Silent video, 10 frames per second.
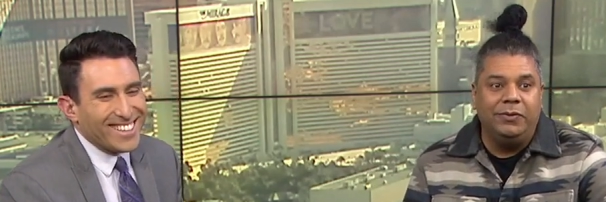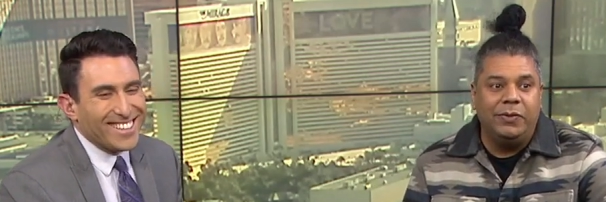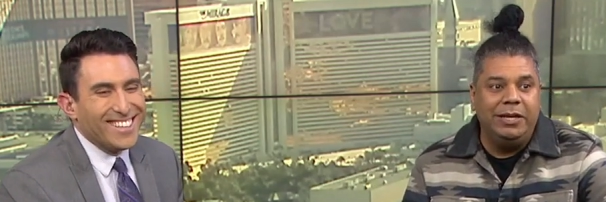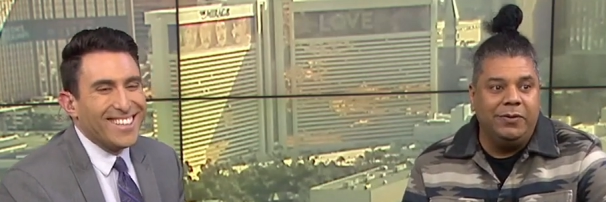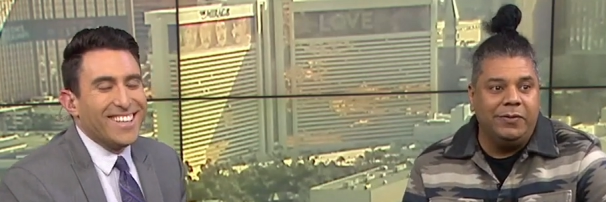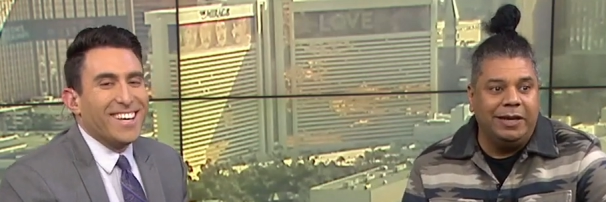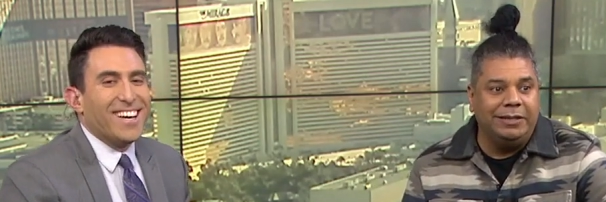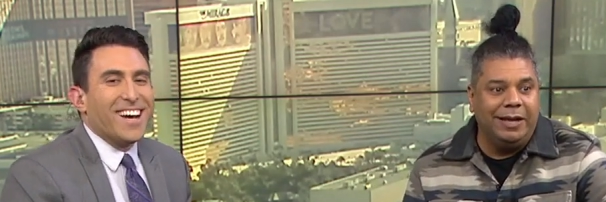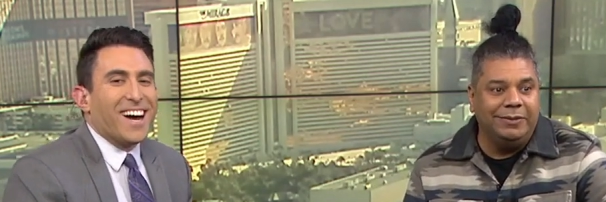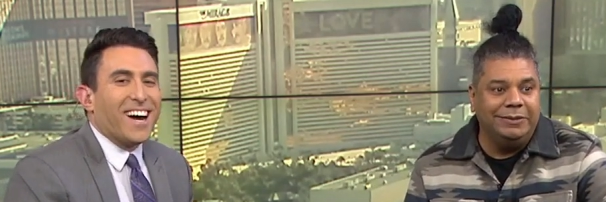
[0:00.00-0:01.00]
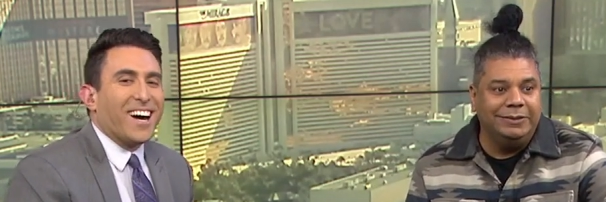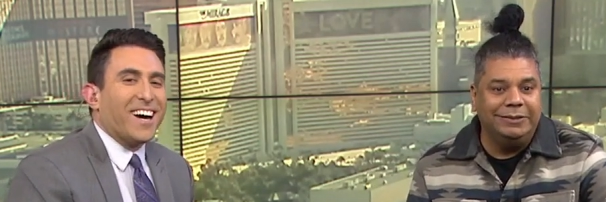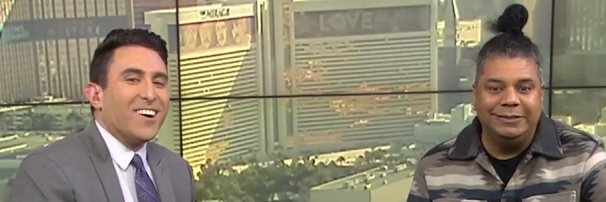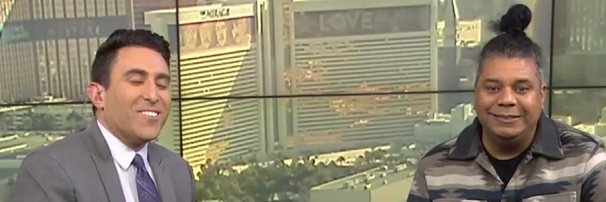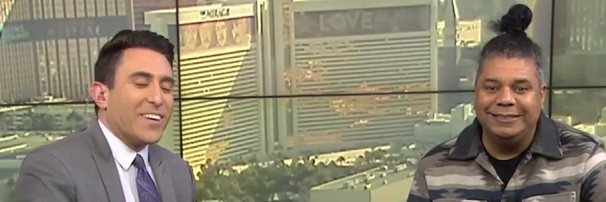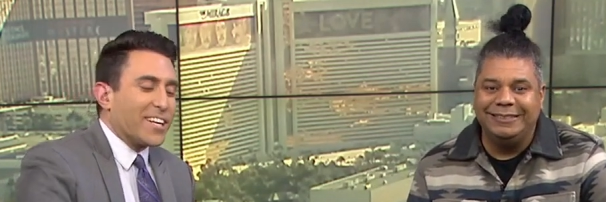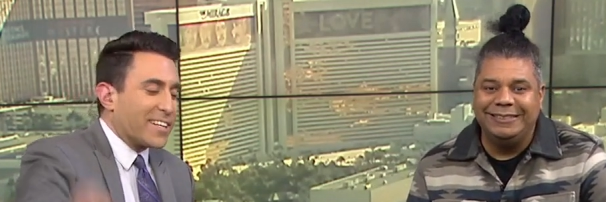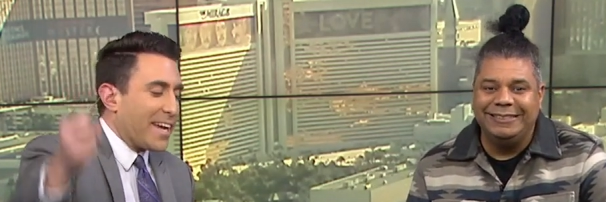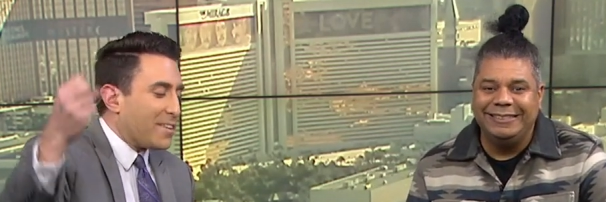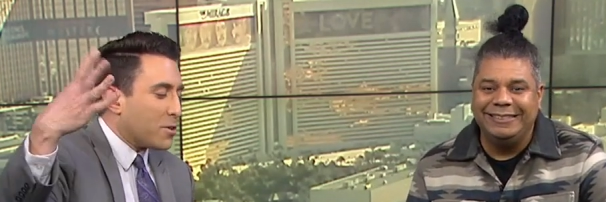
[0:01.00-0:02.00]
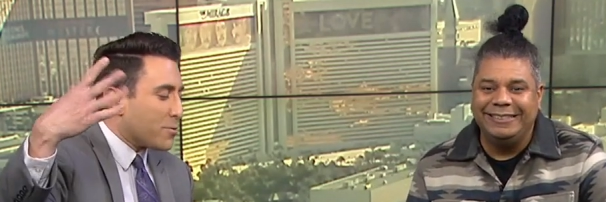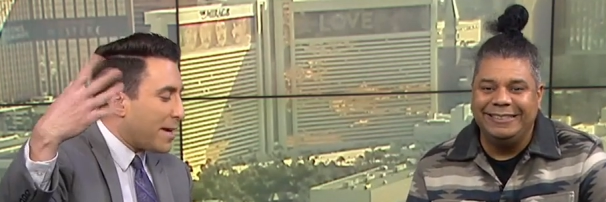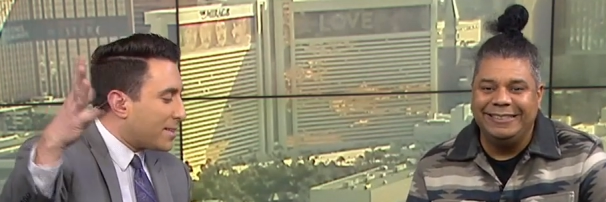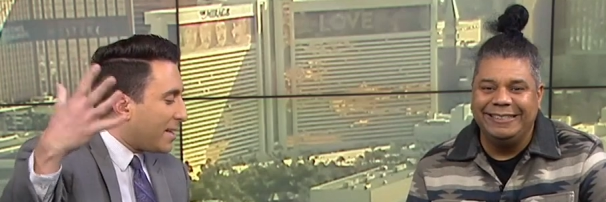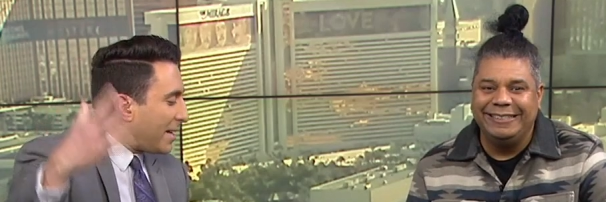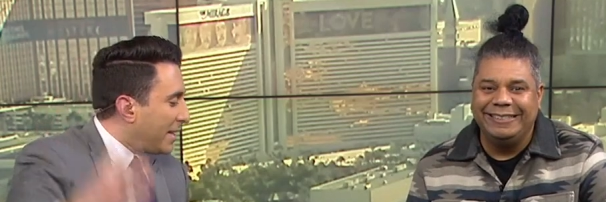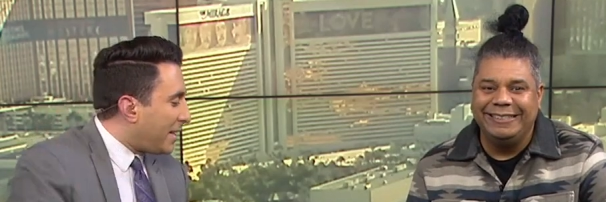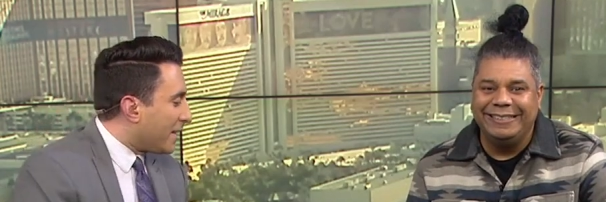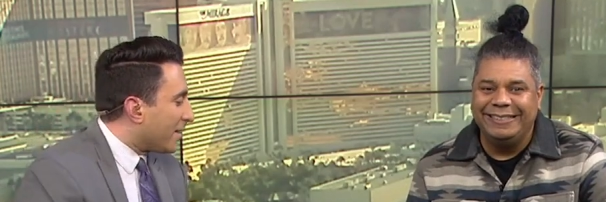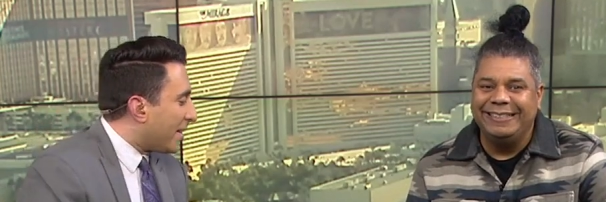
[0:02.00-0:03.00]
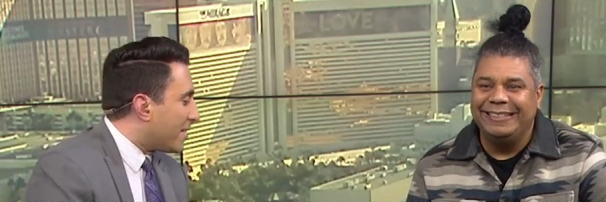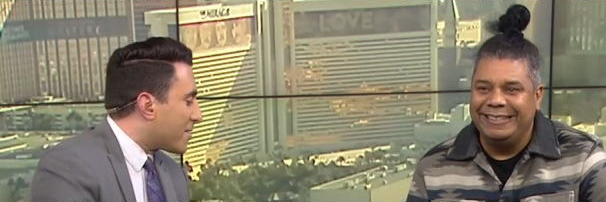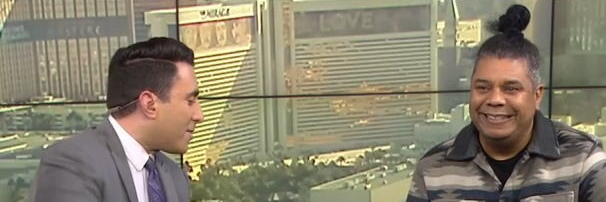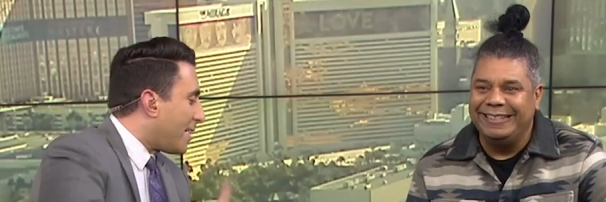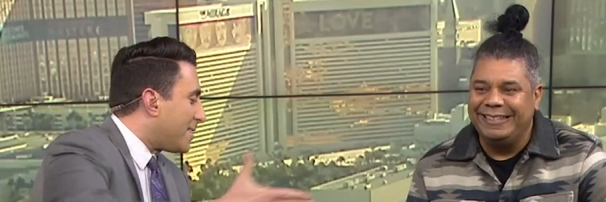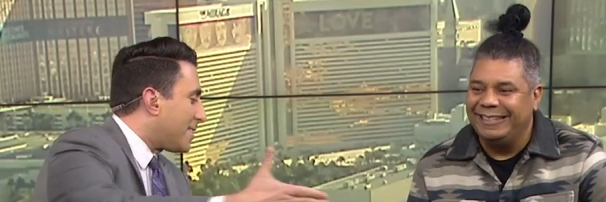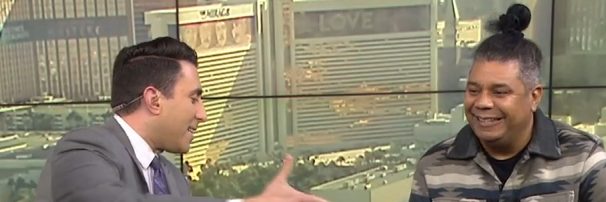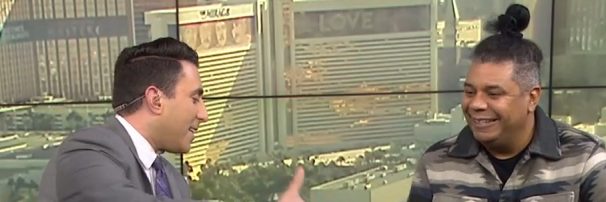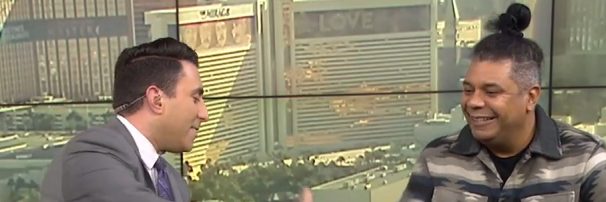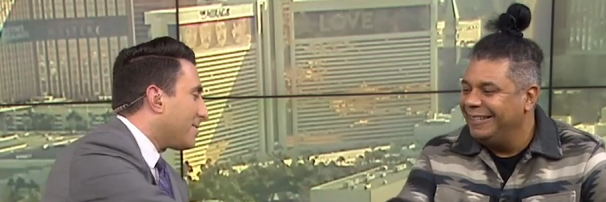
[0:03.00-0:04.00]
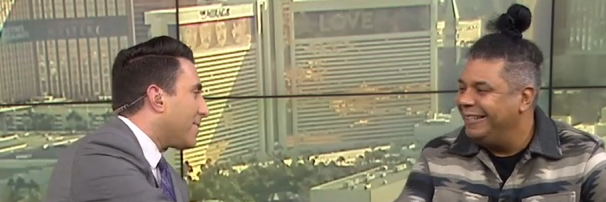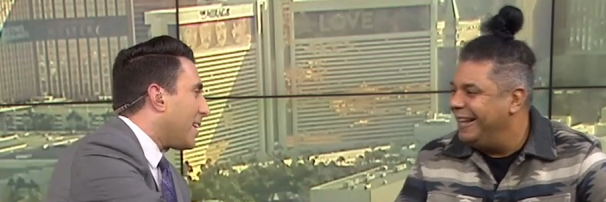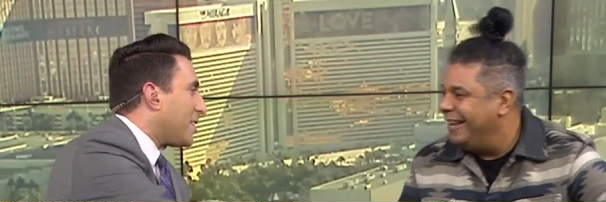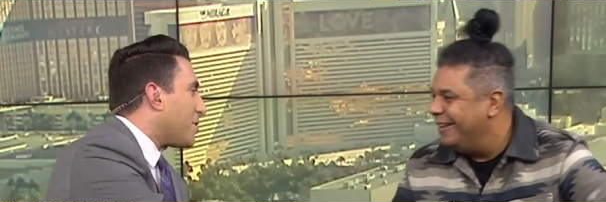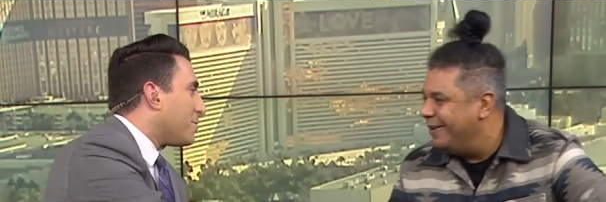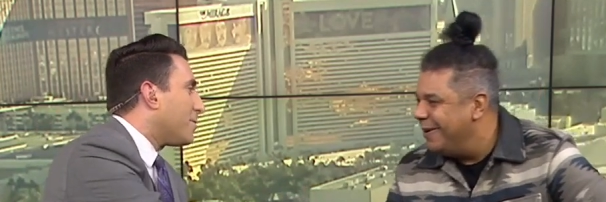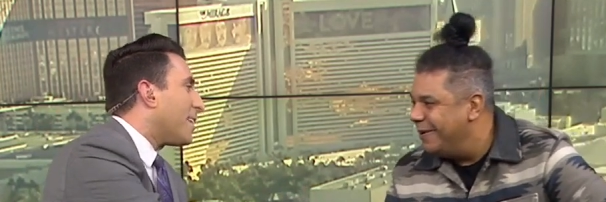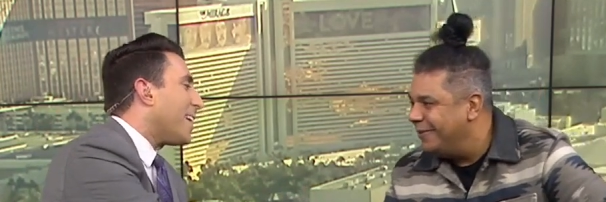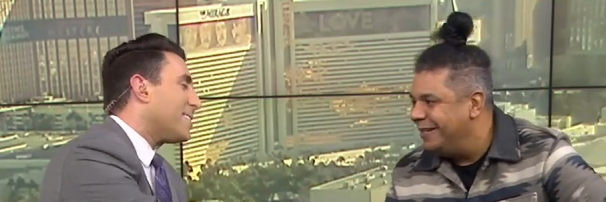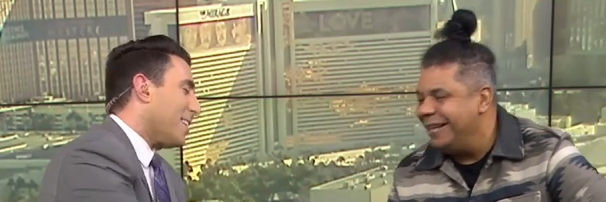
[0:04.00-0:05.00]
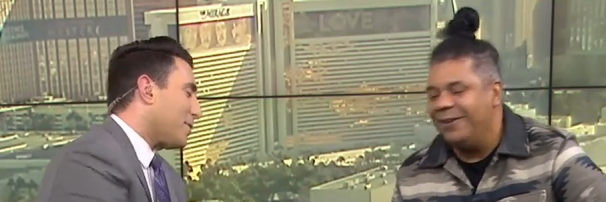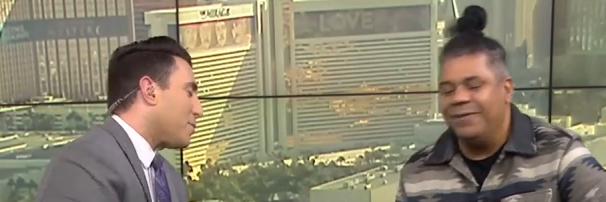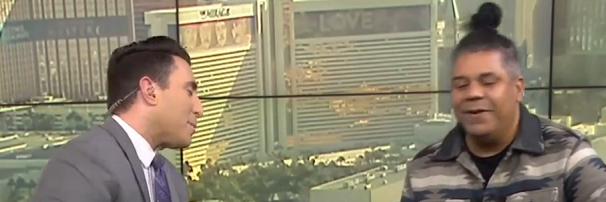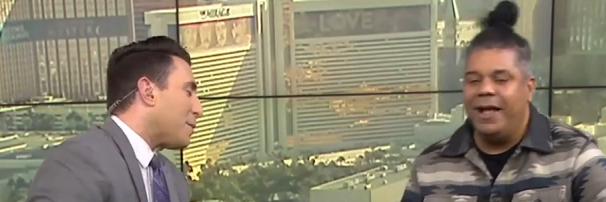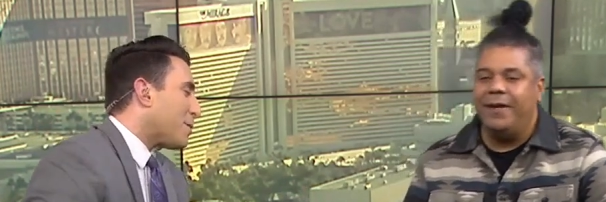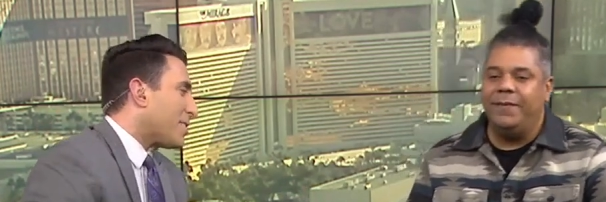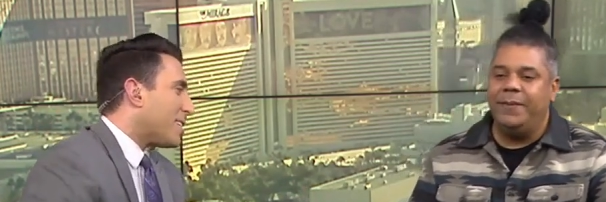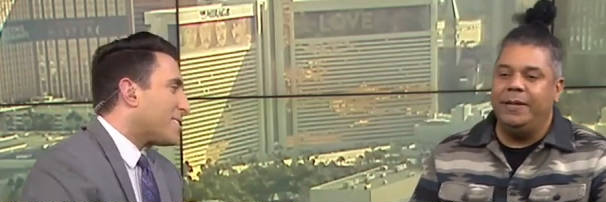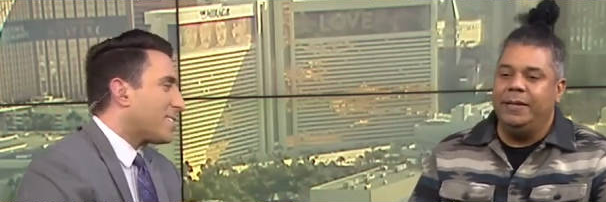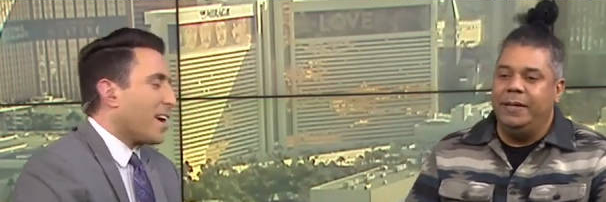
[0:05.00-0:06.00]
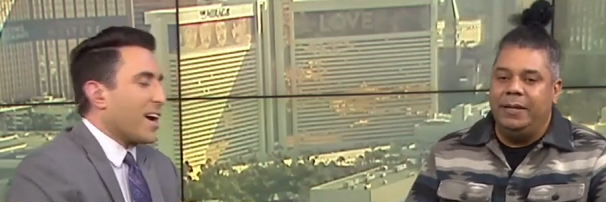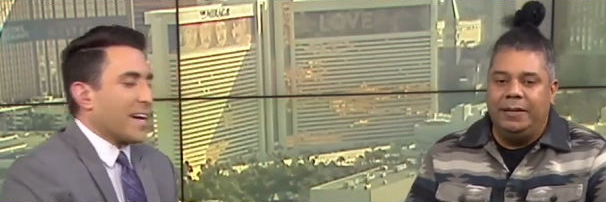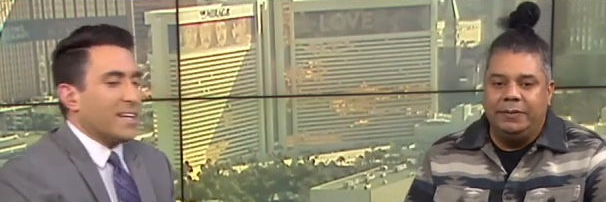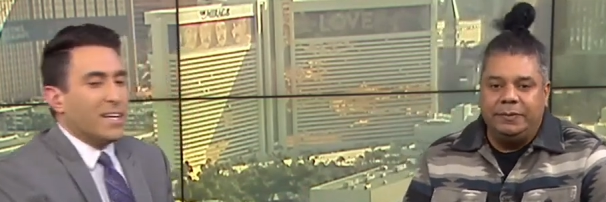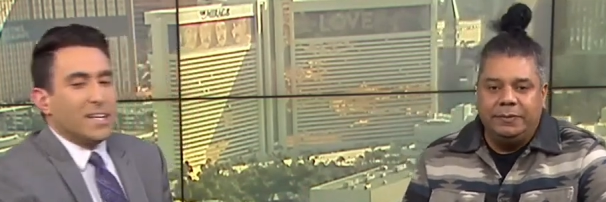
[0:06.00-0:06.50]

Speaker 1: the Rio right now.
Speaker 2: Uh, we are getting the red light here, and so I say thank, thank you. you. Evan. Hey, thank you for, having us. All right.